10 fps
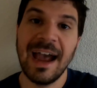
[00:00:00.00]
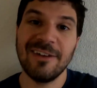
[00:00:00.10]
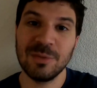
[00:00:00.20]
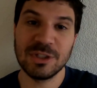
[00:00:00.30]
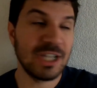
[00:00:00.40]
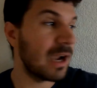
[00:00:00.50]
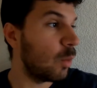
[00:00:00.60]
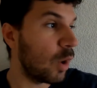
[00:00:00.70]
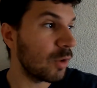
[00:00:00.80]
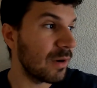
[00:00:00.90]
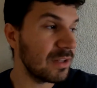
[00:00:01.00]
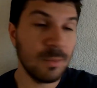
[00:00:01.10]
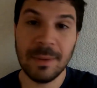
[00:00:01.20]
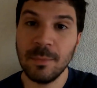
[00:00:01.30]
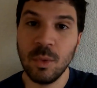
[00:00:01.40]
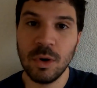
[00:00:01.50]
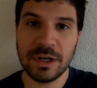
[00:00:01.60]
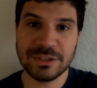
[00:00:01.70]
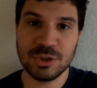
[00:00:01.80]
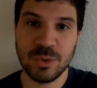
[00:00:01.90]
after we check out, walk around a little bit more,
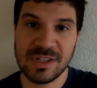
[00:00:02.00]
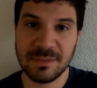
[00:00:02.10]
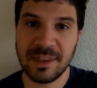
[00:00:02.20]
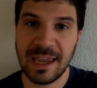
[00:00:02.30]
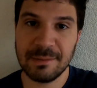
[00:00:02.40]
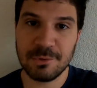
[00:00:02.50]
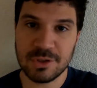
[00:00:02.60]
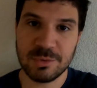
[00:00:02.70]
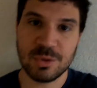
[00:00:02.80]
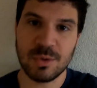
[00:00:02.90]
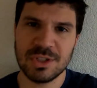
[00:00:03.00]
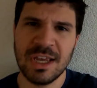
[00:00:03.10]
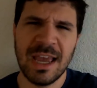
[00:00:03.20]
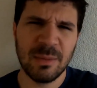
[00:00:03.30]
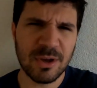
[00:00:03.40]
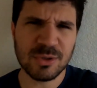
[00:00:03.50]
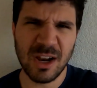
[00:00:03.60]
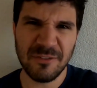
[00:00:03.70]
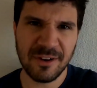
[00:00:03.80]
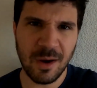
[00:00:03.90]
enjoy some of the animals in the resorts. We also
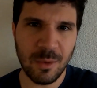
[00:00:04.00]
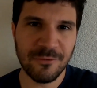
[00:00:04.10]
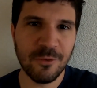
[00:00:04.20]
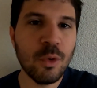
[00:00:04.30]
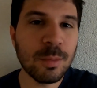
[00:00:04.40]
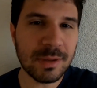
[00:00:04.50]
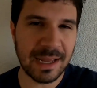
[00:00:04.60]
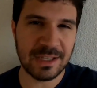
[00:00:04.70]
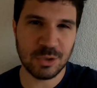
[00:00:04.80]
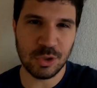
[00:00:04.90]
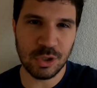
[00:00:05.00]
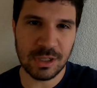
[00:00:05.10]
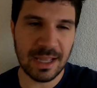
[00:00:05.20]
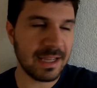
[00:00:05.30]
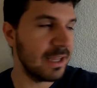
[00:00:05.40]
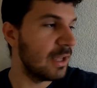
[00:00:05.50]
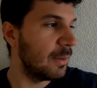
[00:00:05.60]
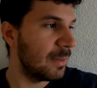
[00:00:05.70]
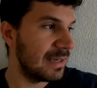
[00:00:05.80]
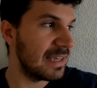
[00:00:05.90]
got to figure out what food plans will look like,
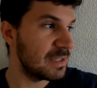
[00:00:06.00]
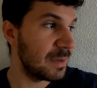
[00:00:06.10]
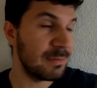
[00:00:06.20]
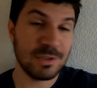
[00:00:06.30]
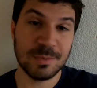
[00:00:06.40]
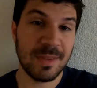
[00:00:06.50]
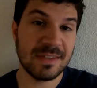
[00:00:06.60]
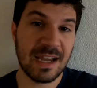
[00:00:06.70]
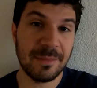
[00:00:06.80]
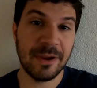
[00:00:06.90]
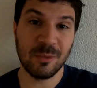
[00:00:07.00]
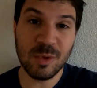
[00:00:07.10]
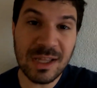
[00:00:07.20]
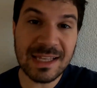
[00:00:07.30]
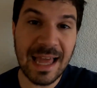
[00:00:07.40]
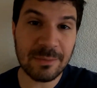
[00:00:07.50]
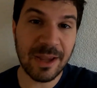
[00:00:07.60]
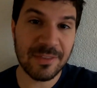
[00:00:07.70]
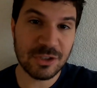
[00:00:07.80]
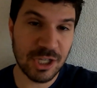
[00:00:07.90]
but nice to be able to spend the time here. Really glad we
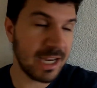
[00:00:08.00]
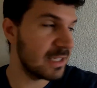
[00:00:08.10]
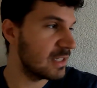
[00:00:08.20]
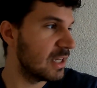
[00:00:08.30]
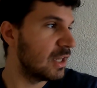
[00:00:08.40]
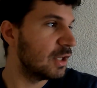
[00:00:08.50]
had the chance